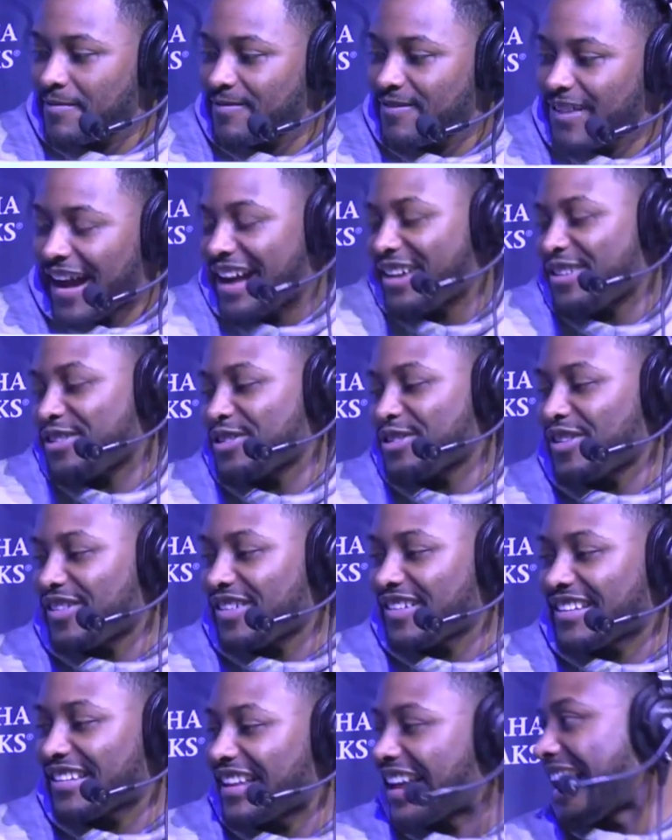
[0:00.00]
I don't
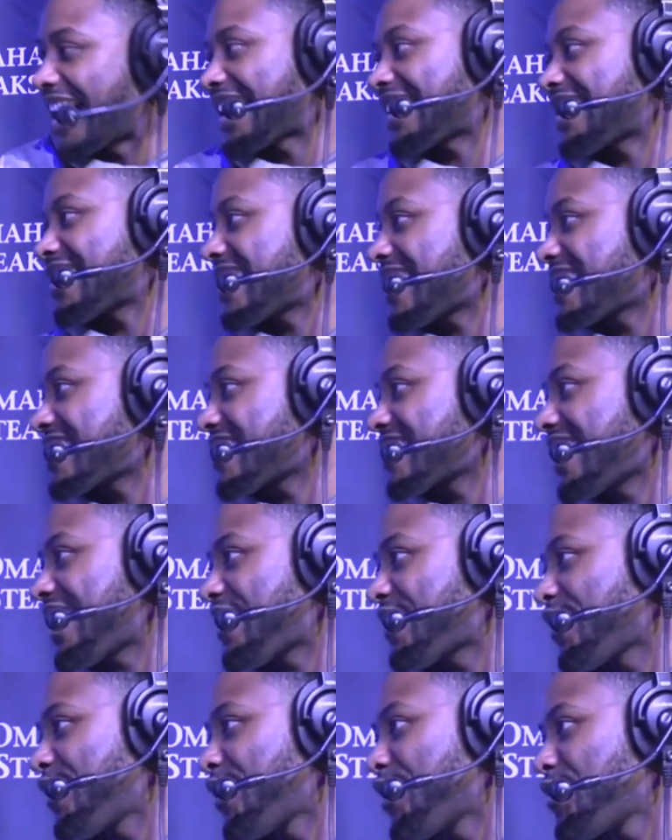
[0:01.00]
know, like, I guess I should say I
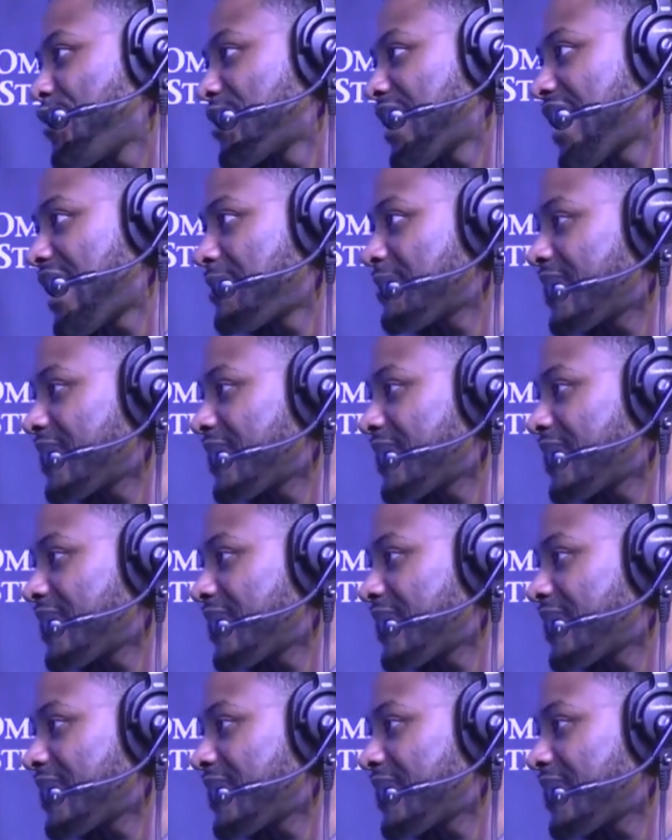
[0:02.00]
feel old now.